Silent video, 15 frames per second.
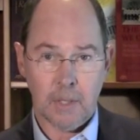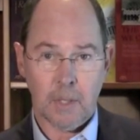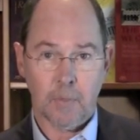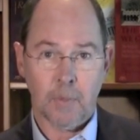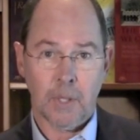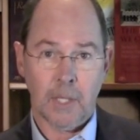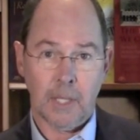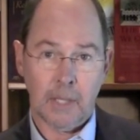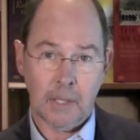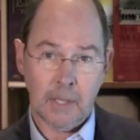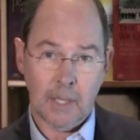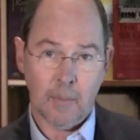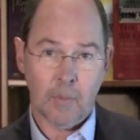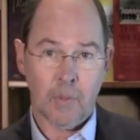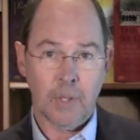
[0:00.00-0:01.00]
They're playing
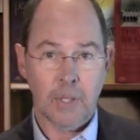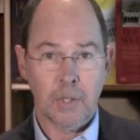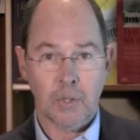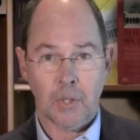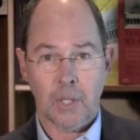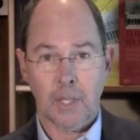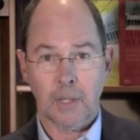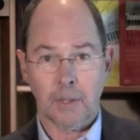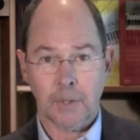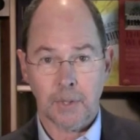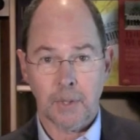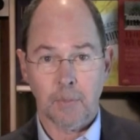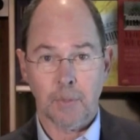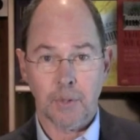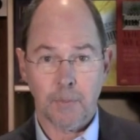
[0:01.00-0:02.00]
tambourine, triangle,
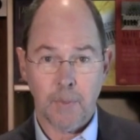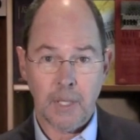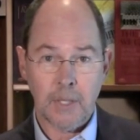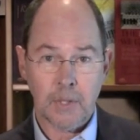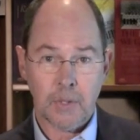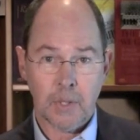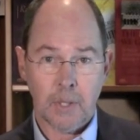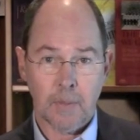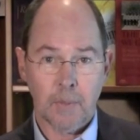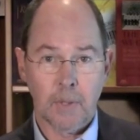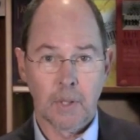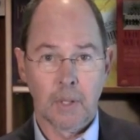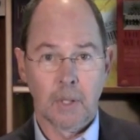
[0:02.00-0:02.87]
cymbals, bass drum,